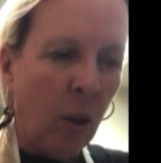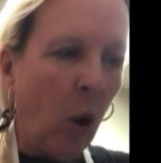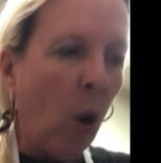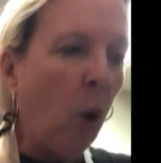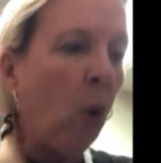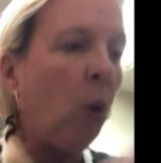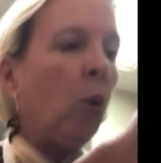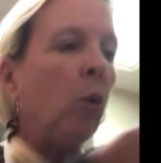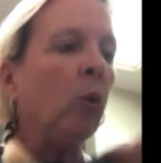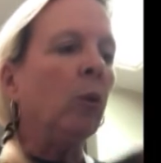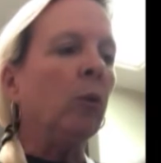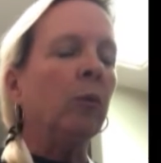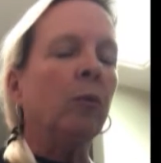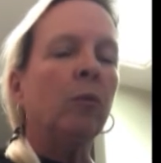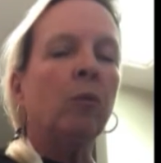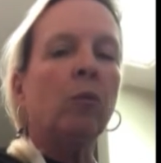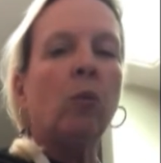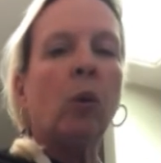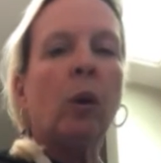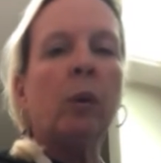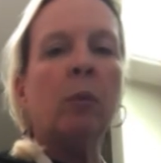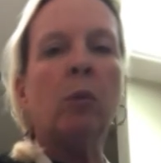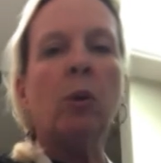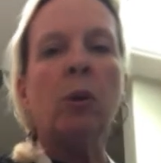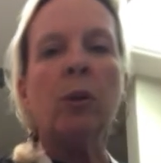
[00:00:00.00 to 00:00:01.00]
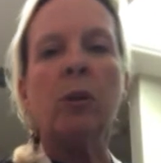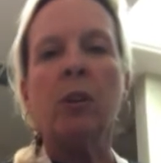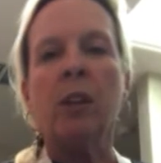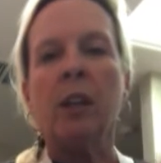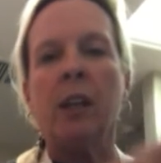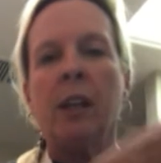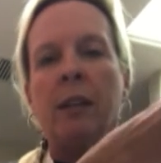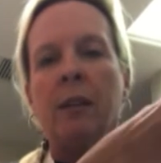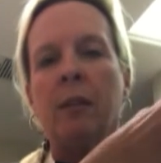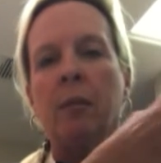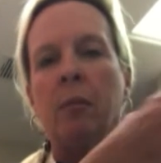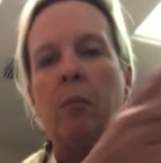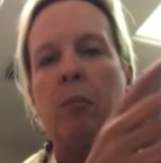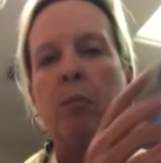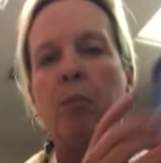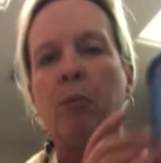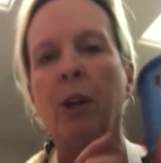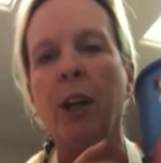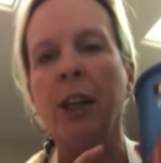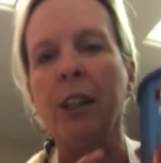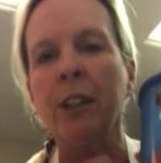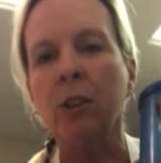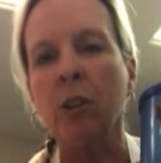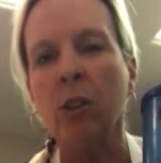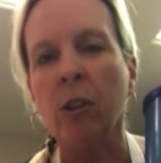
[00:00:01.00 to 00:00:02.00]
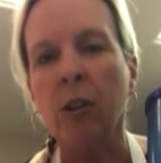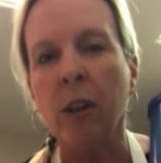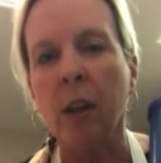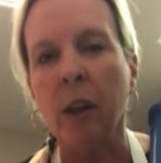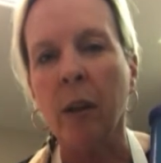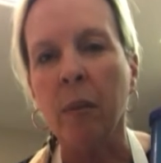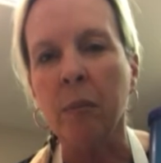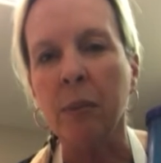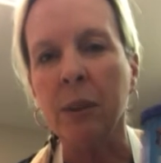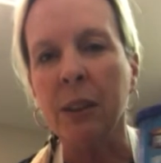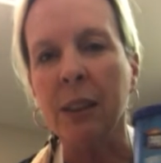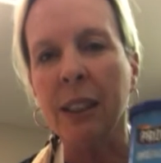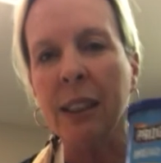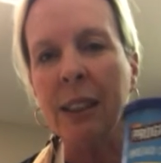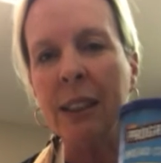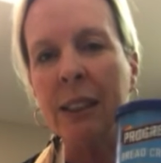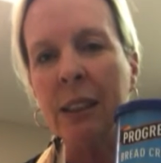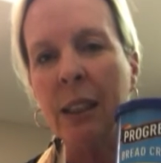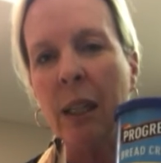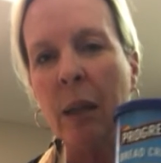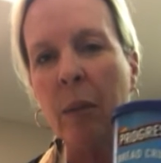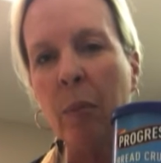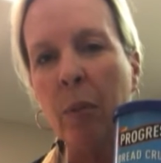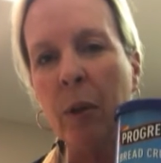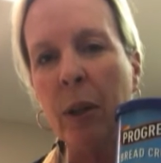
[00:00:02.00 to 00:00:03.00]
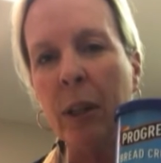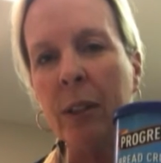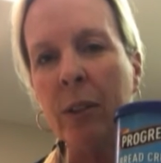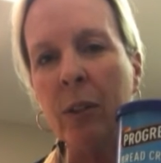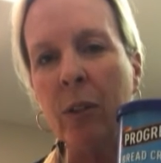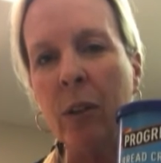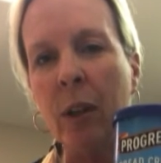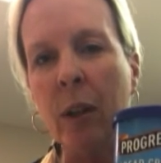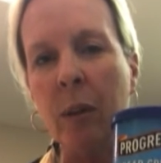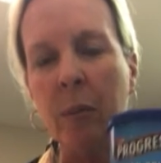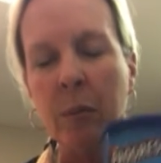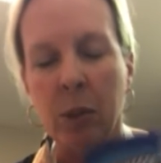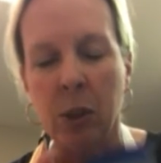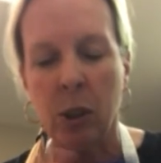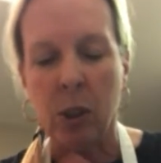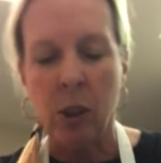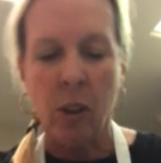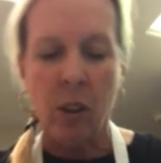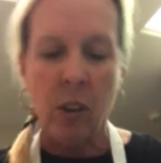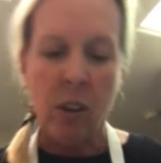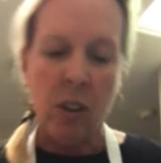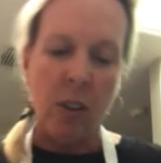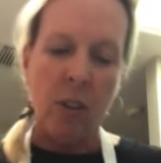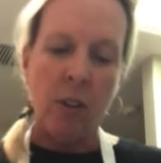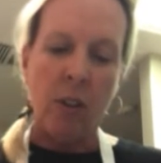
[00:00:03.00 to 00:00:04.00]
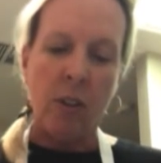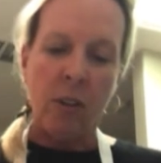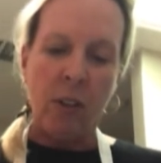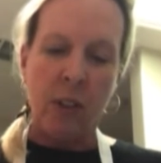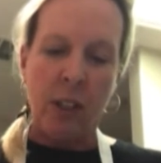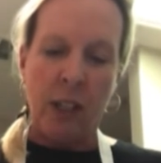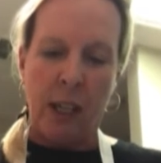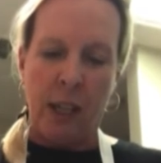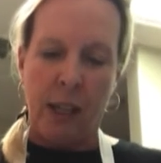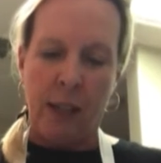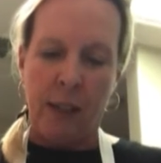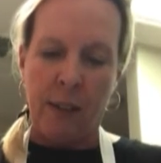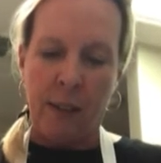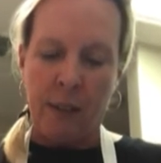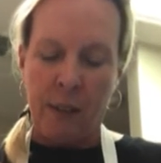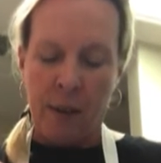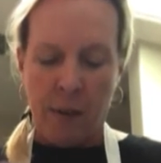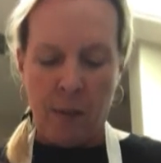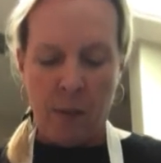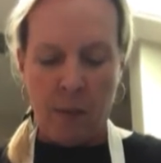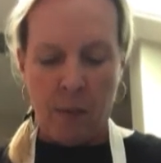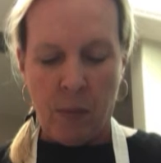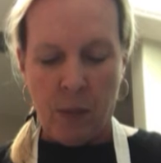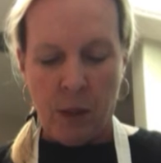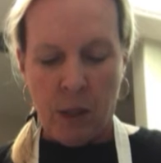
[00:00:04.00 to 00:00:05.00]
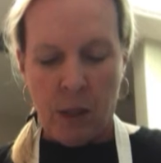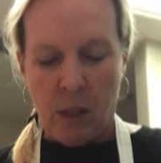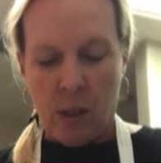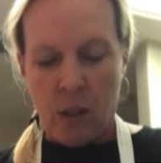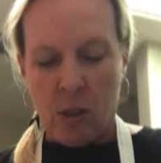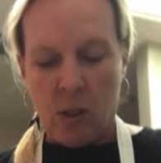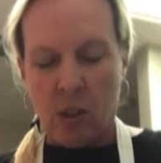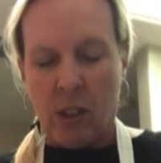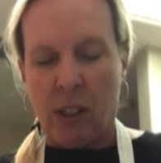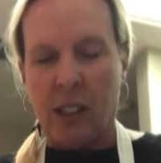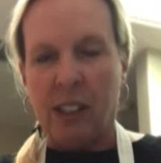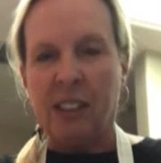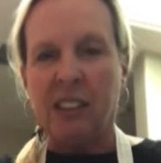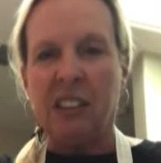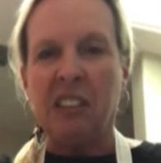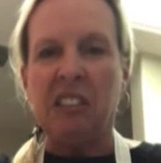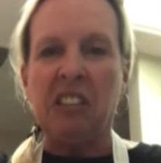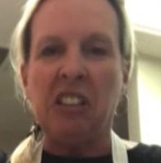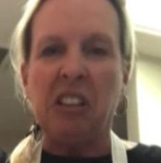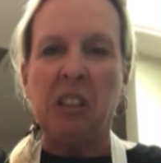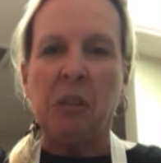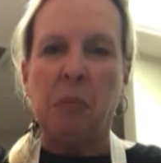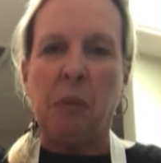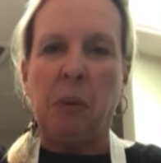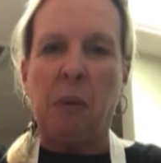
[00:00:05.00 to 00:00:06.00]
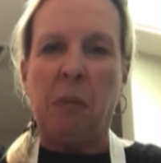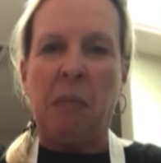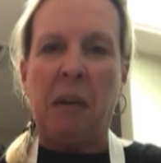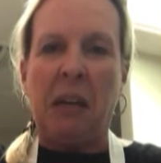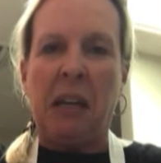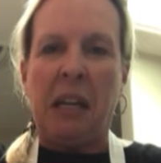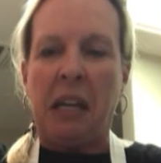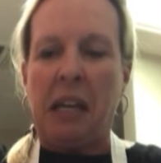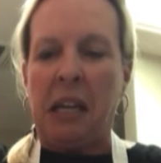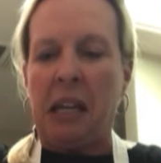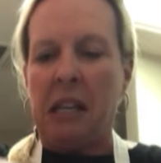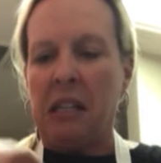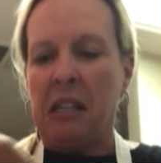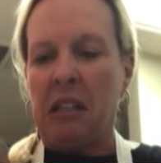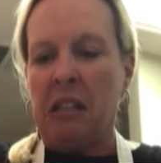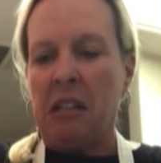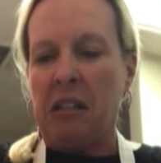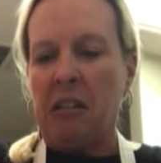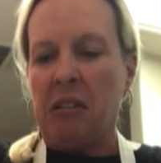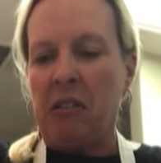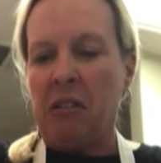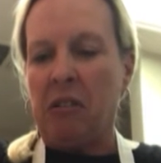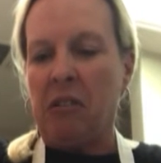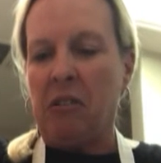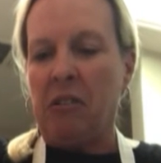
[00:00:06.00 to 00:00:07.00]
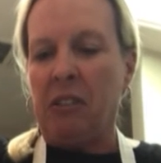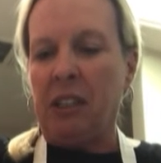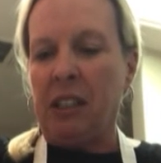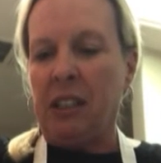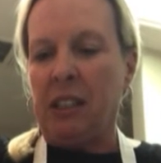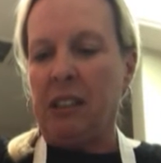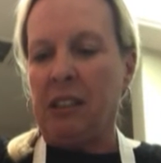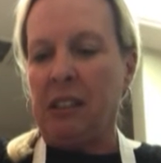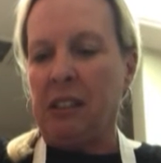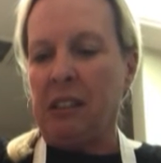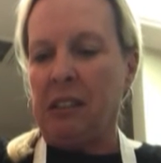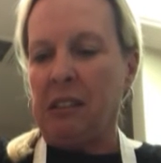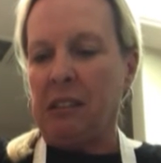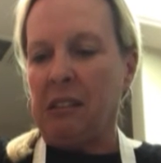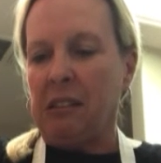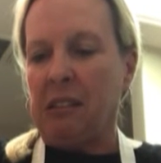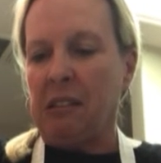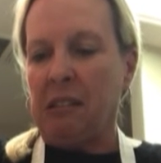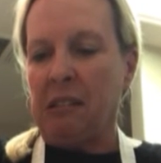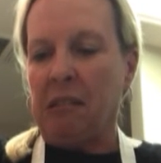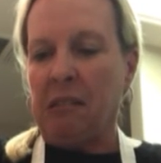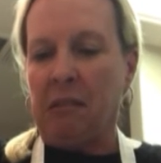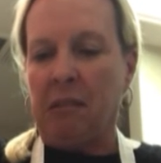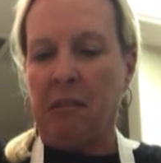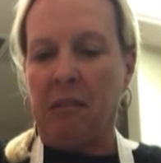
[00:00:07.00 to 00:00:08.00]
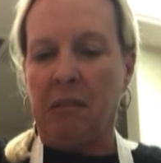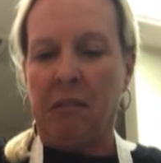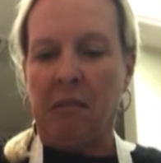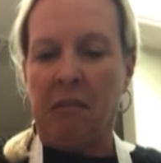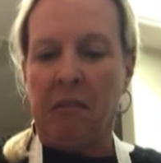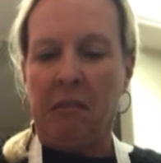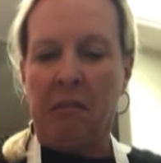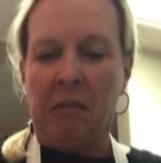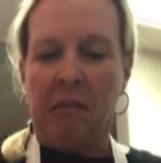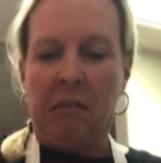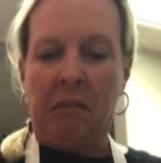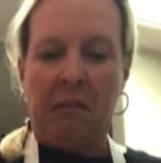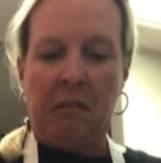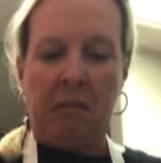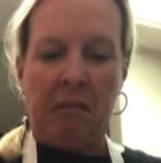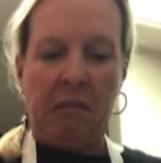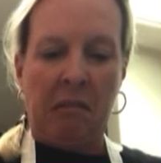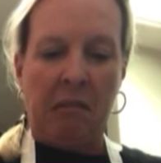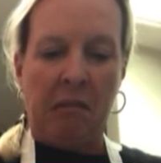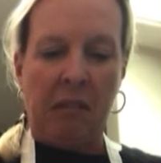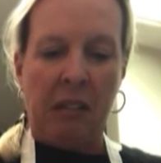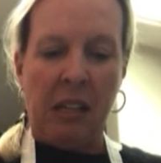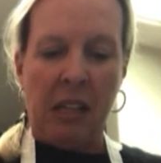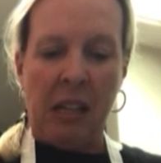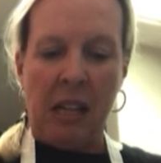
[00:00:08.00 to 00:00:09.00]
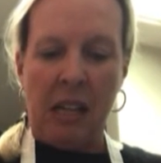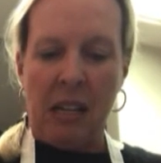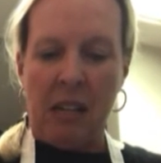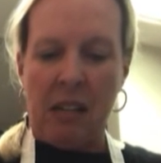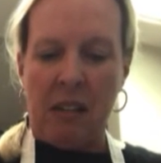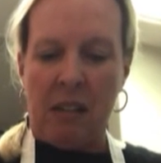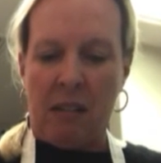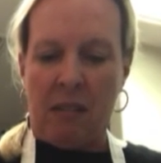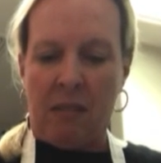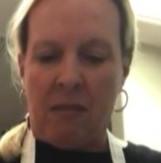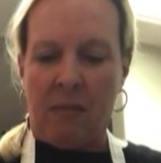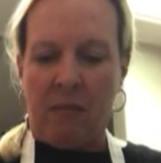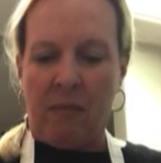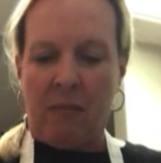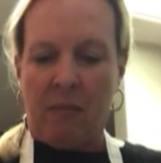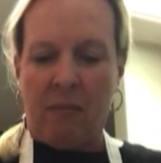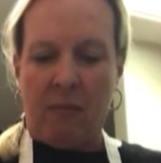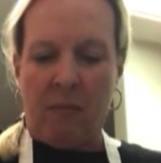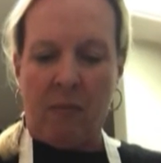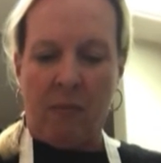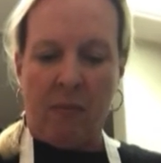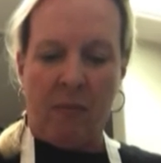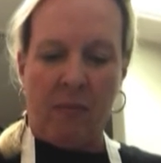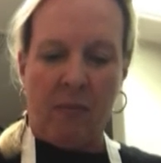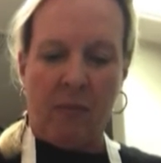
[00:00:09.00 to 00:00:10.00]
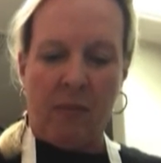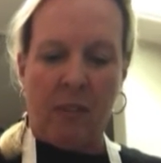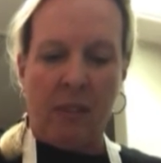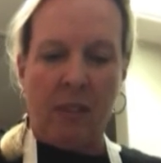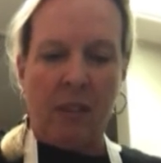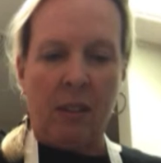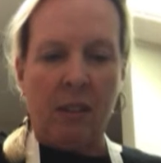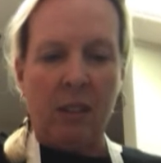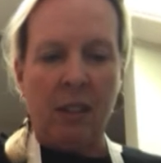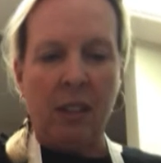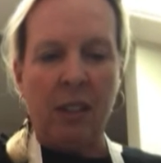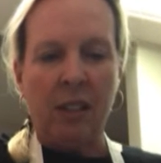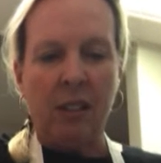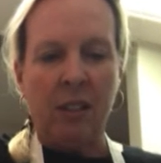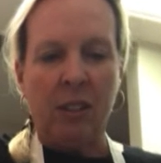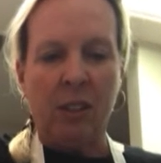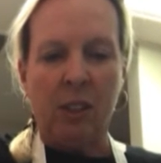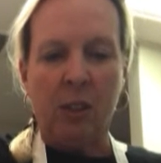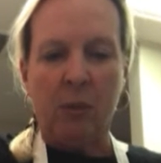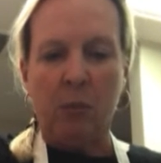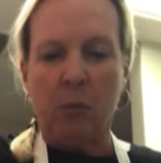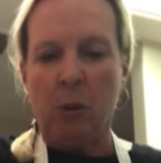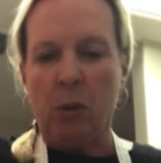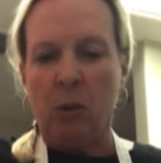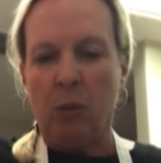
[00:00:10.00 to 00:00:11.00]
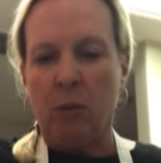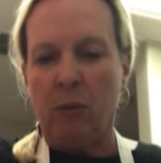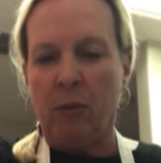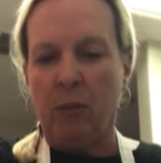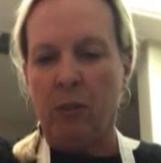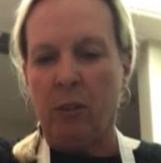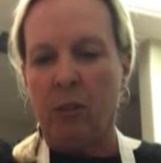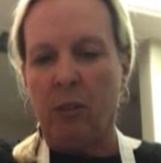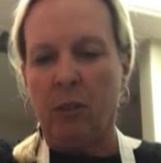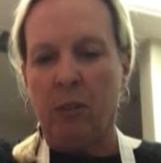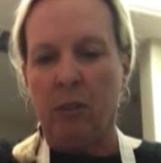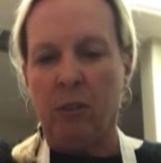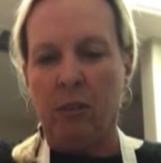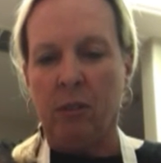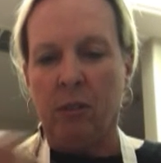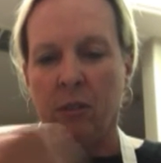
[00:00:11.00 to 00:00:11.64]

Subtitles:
Oh, one more thing. Breadcrumbs. They say breadcrumbs. Oh, okay. So I'll just put my hand in there and go like this. Right? That looks beautiful.